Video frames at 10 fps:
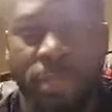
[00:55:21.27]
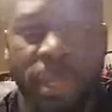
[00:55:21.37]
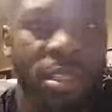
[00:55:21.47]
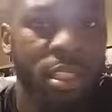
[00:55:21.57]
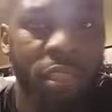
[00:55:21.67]

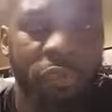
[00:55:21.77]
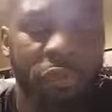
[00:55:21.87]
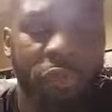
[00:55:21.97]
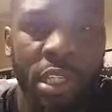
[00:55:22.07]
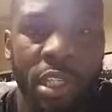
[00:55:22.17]
basically
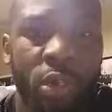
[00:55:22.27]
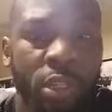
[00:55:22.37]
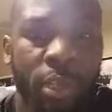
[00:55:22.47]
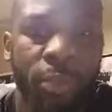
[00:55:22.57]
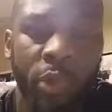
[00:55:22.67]
free,
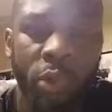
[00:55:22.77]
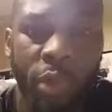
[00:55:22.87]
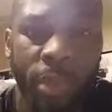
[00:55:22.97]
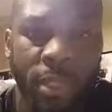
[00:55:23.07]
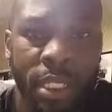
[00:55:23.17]
loaded up on the
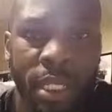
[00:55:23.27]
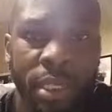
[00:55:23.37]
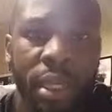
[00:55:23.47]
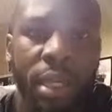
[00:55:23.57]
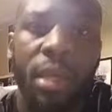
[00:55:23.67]
website.
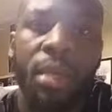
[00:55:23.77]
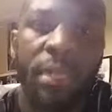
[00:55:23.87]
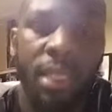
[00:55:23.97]
Okay. But